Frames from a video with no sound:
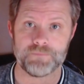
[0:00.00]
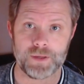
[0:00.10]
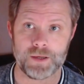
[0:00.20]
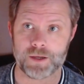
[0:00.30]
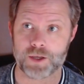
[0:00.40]

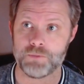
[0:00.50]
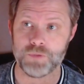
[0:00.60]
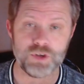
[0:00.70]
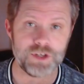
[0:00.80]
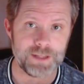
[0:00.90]
a
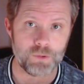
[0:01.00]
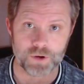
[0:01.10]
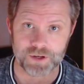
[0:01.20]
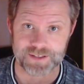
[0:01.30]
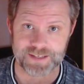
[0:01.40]
community
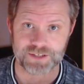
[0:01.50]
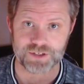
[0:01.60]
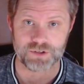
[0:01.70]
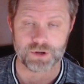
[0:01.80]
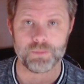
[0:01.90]

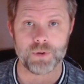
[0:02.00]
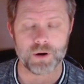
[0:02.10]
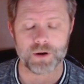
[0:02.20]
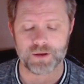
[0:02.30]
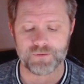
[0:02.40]
organization you're a
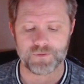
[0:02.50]
part of,